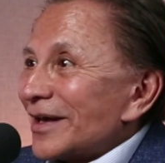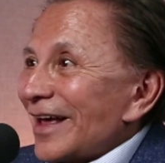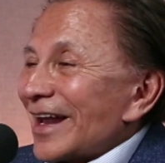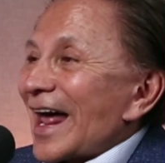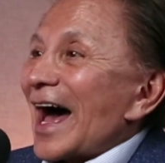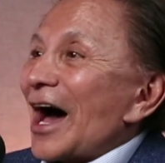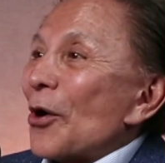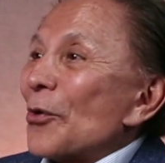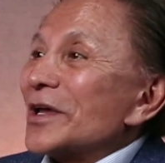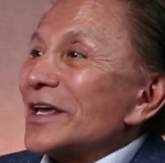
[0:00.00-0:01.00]
and
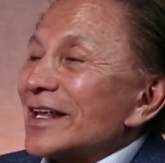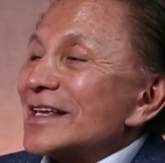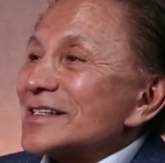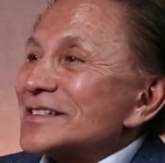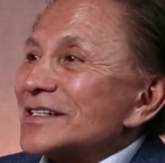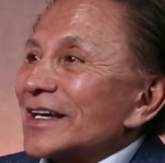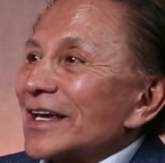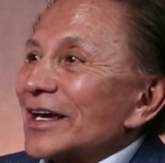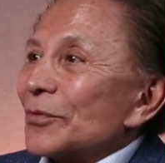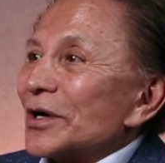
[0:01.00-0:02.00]
how it is to
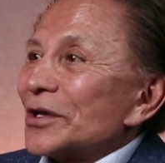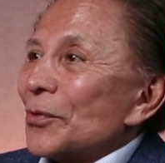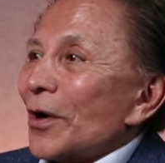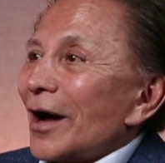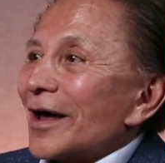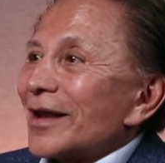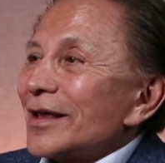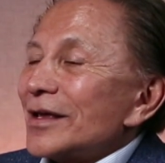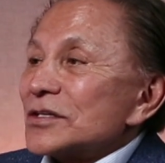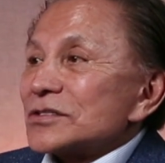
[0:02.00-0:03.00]
get what you want.
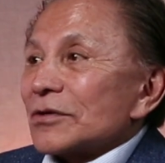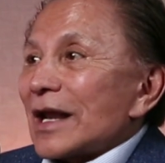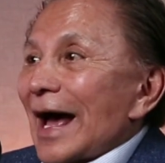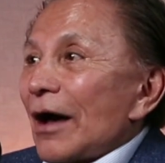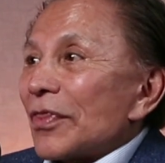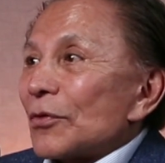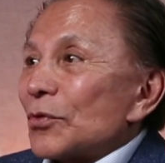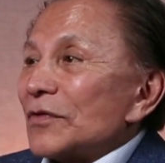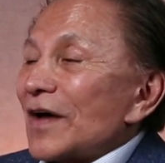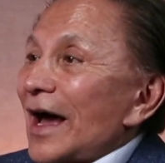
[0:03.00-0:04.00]
So now that
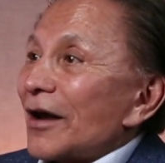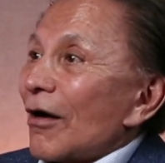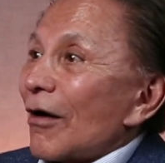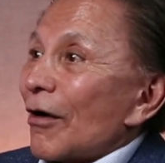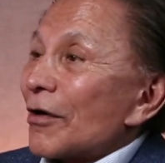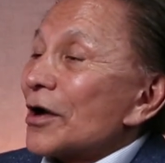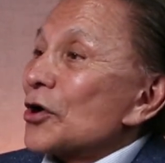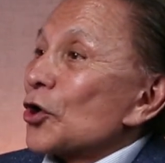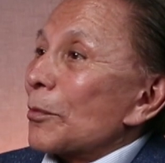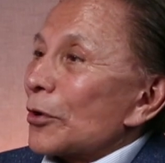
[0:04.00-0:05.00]
we've had our
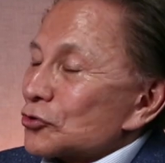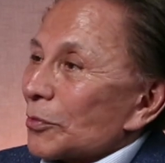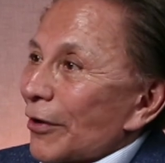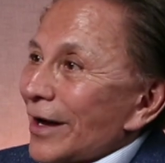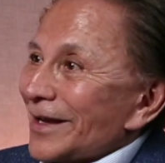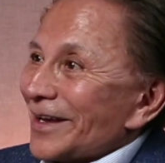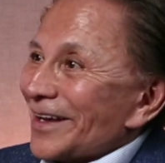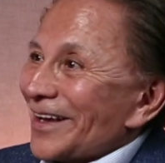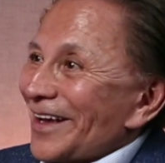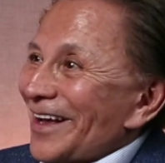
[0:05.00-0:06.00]
commercial break,
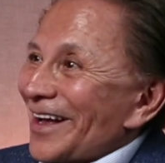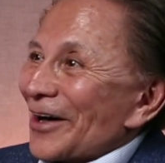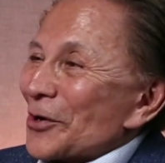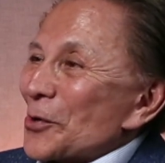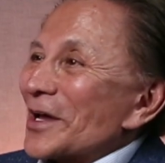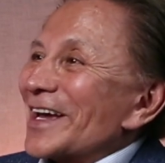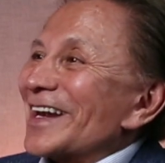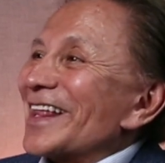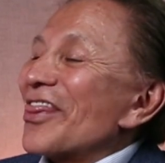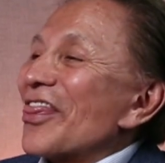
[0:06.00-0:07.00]
I'll go ahead
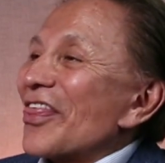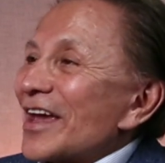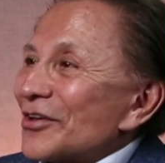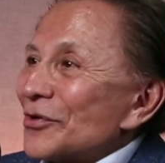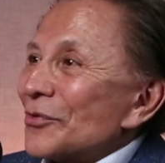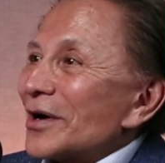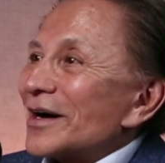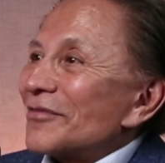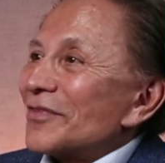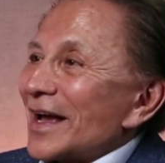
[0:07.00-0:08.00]
and thank you,
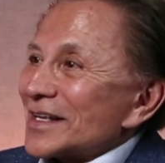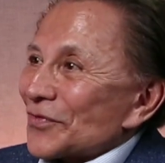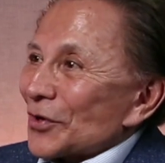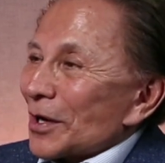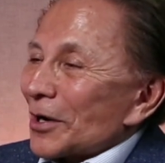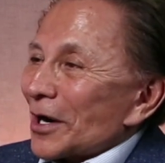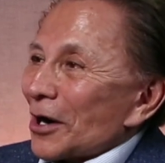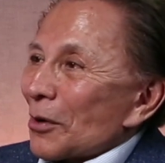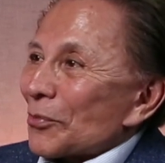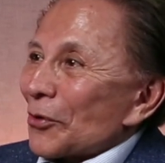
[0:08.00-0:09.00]
uh, Vance, for coming on
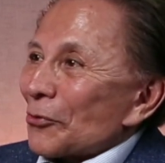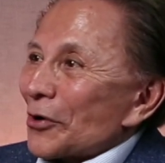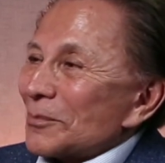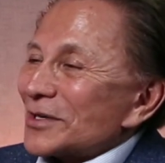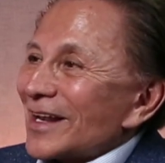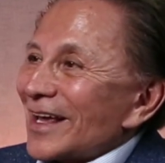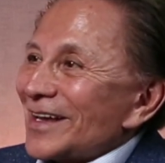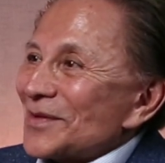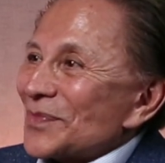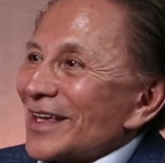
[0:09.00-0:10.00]
our program today.
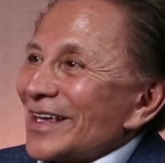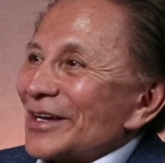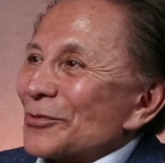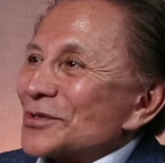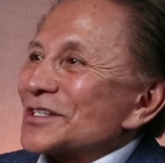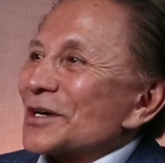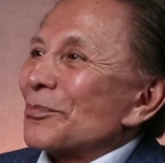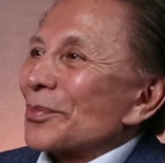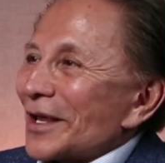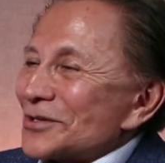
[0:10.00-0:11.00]
It was a
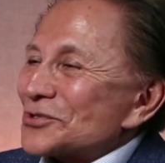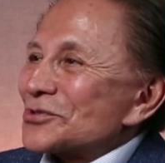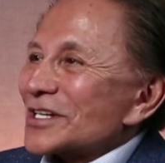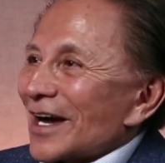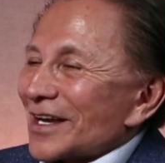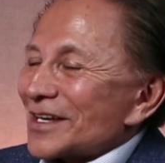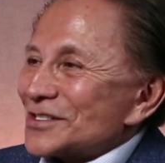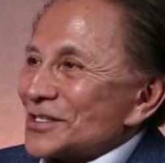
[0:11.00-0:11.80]
pleasure talking to